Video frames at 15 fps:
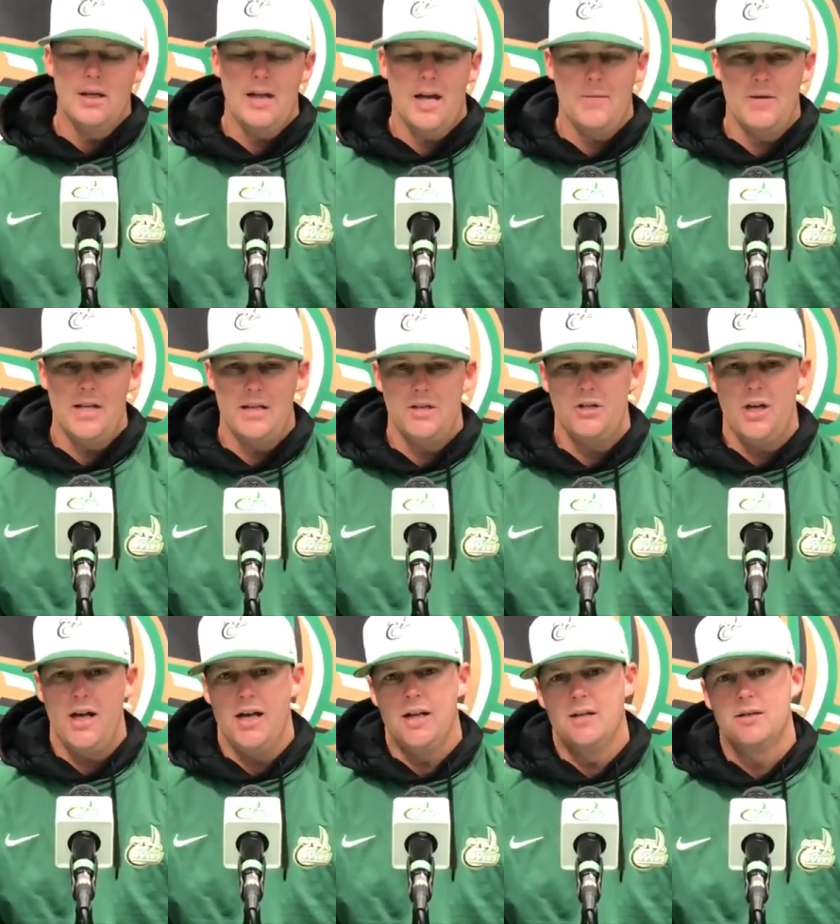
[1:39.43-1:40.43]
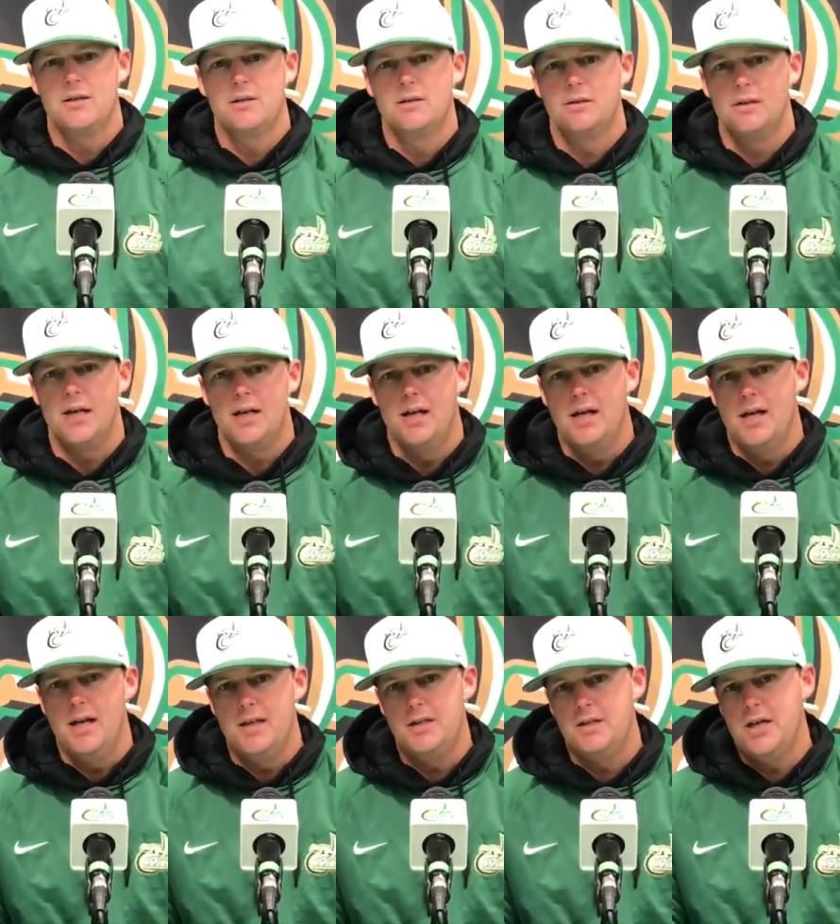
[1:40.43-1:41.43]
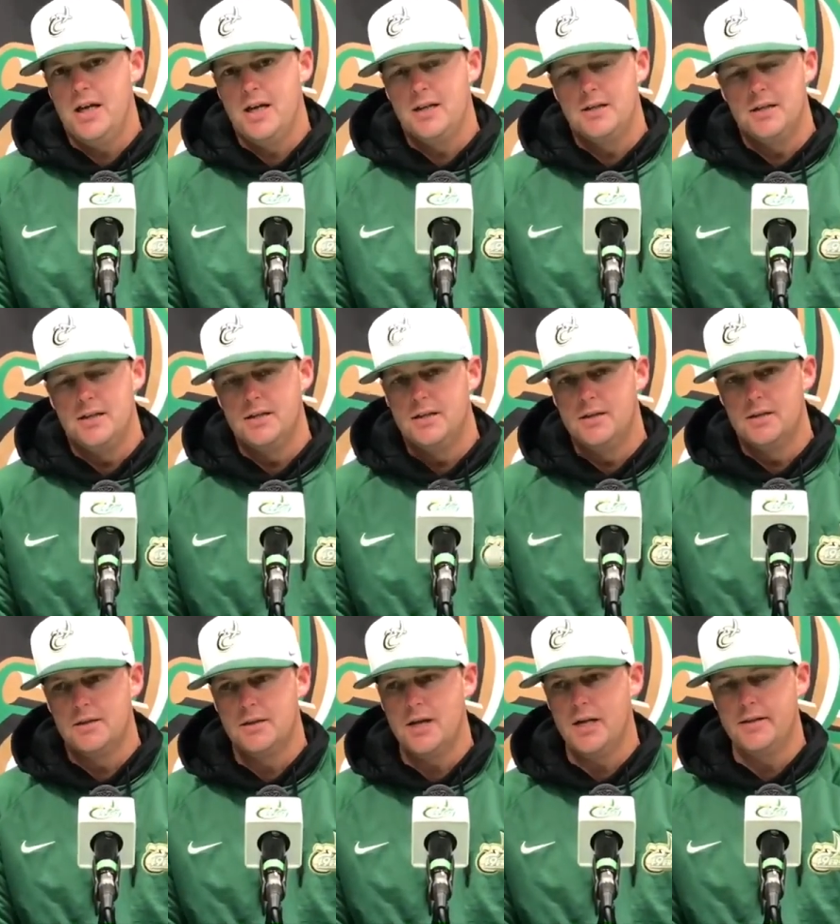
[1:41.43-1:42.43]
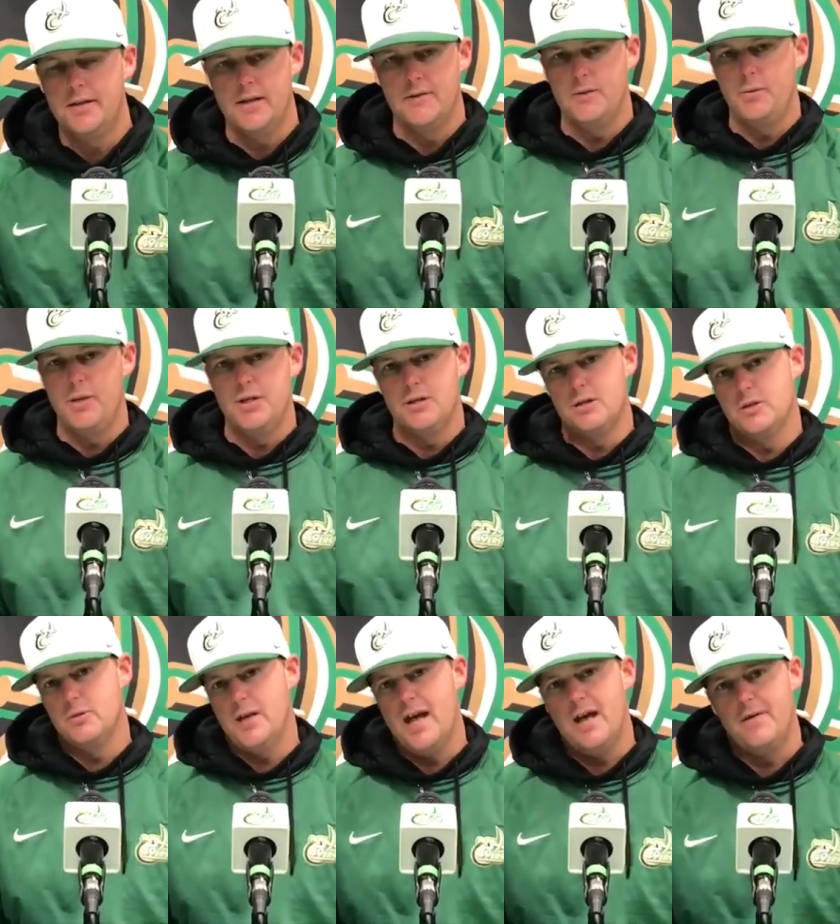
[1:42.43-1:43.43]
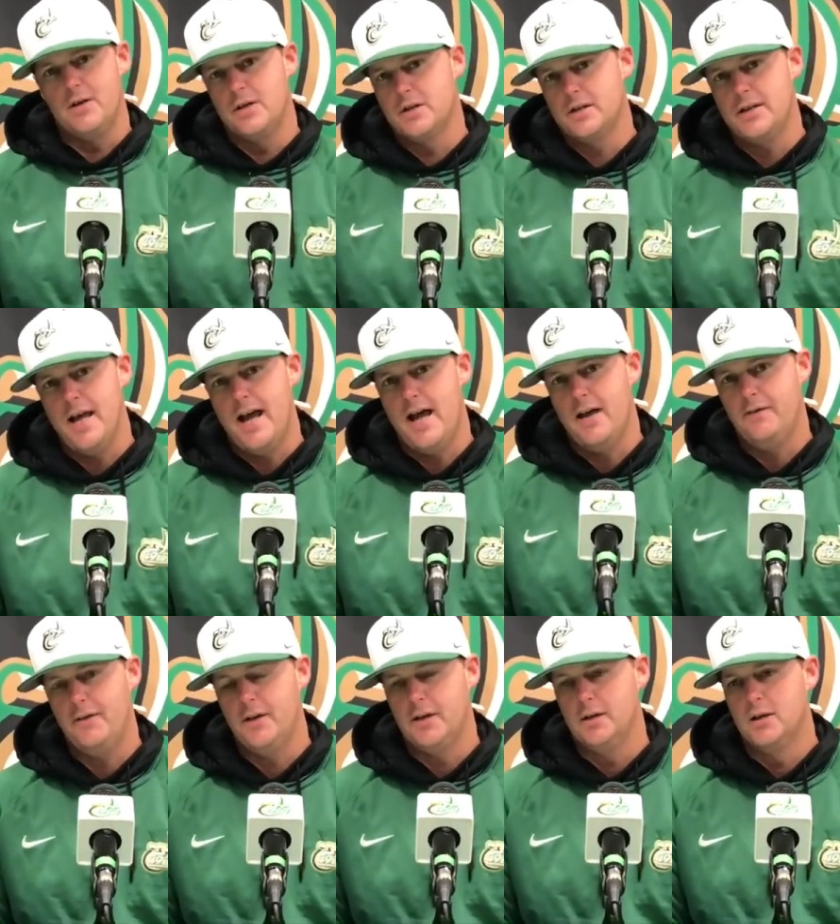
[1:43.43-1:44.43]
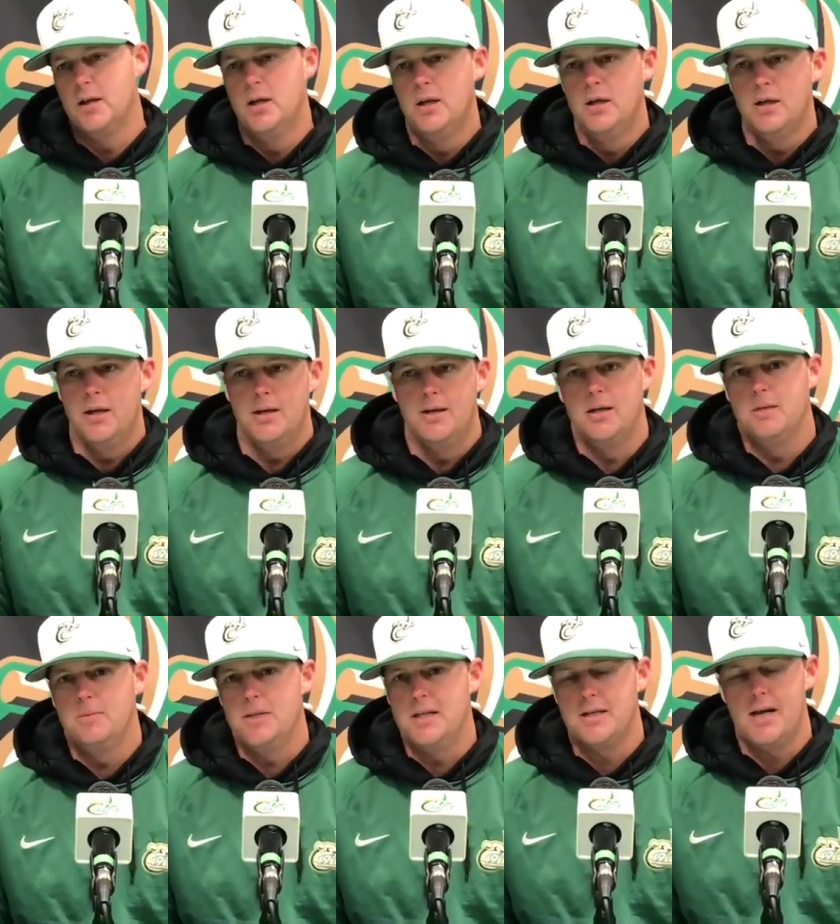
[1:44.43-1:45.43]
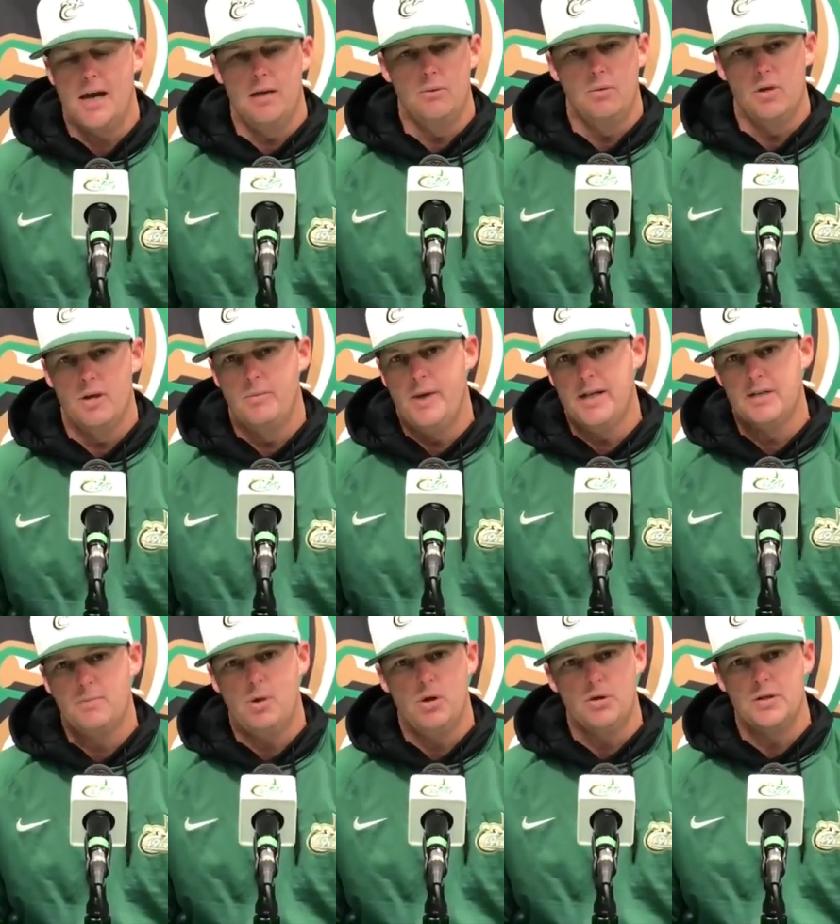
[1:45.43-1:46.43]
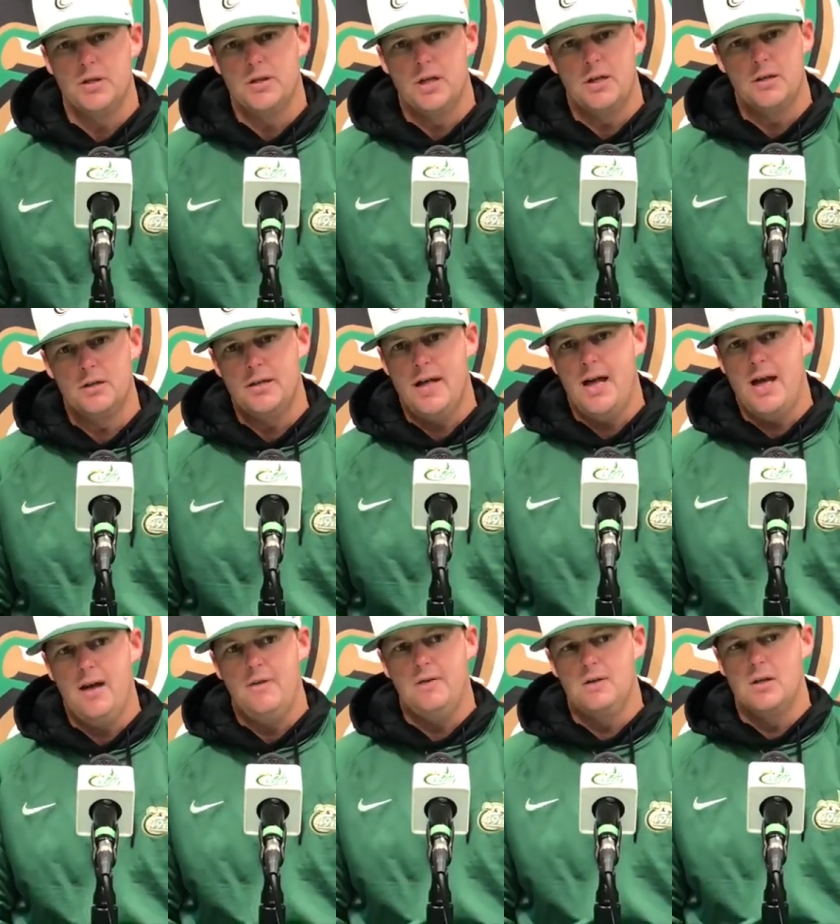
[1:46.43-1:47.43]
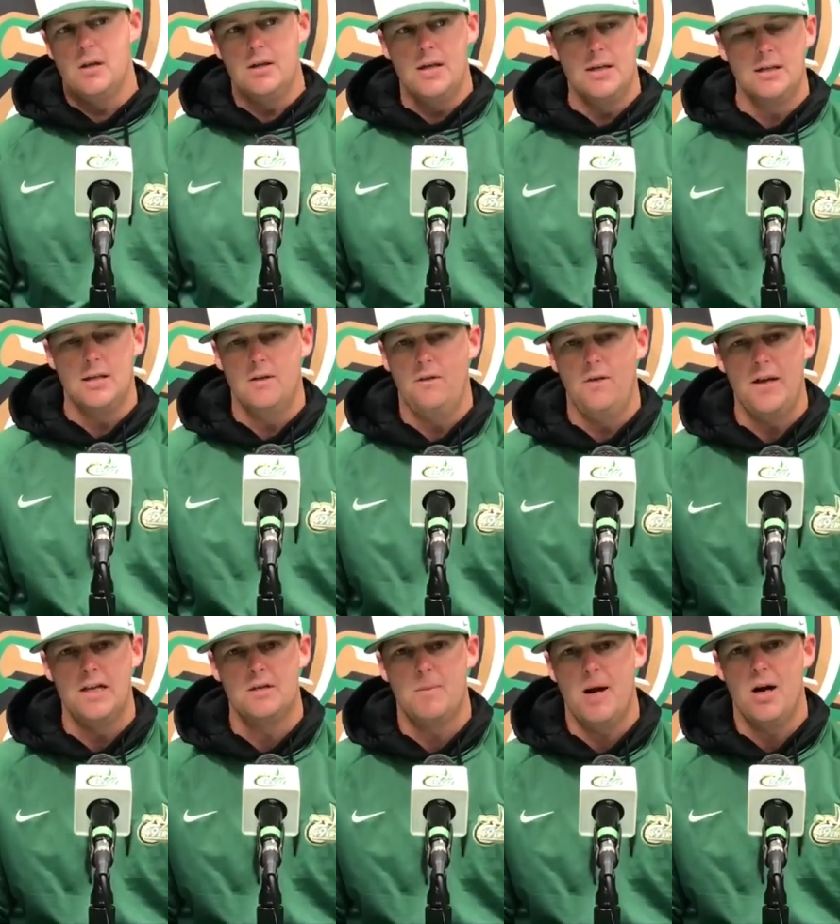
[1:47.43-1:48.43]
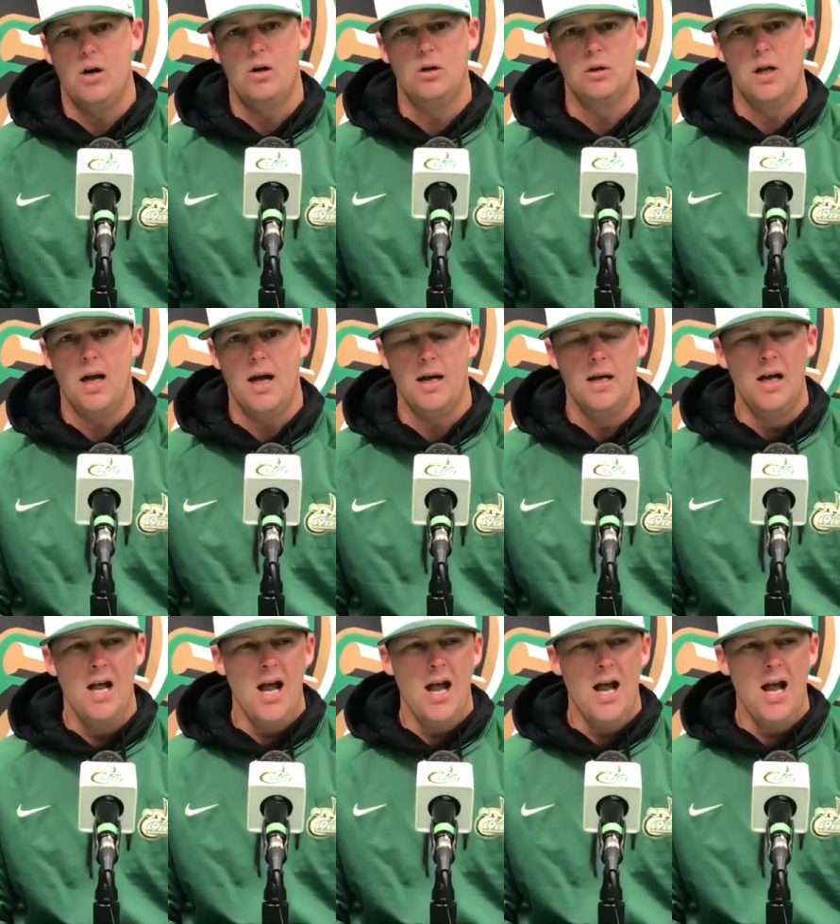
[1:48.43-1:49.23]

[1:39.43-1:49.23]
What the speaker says: Yeah, I mean, that's Chance. That's Chance. He's as gutsy of a pitcher as we have on our staff, and he's got one of the best pulses on our staff. He doesn't get fazed by a whole lot.